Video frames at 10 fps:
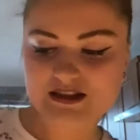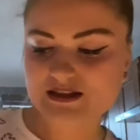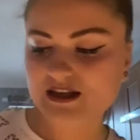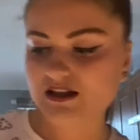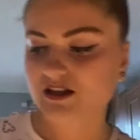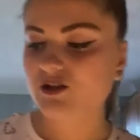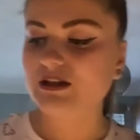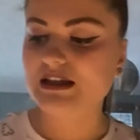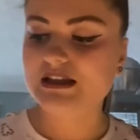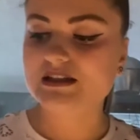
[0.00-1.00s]
thing you
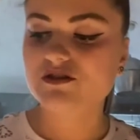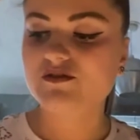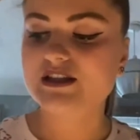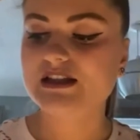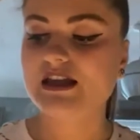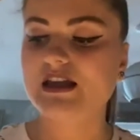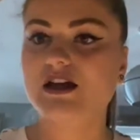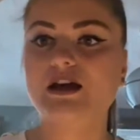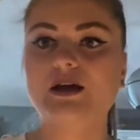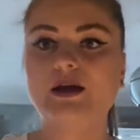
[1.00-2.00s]
need is obviously
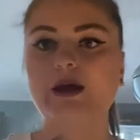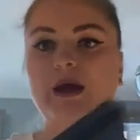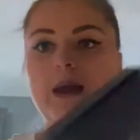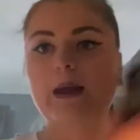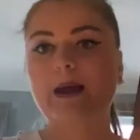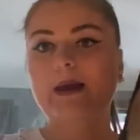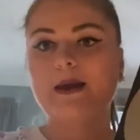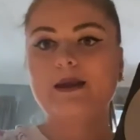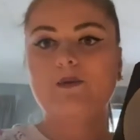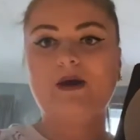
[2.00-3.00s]

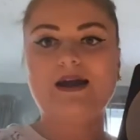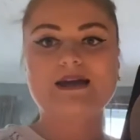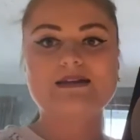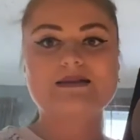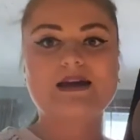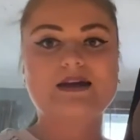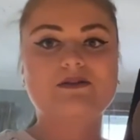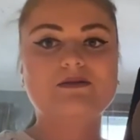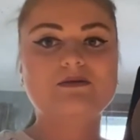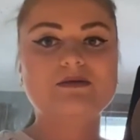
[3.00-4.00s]
your weighing
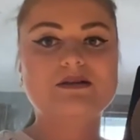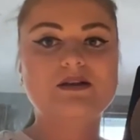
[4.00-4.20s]
scales.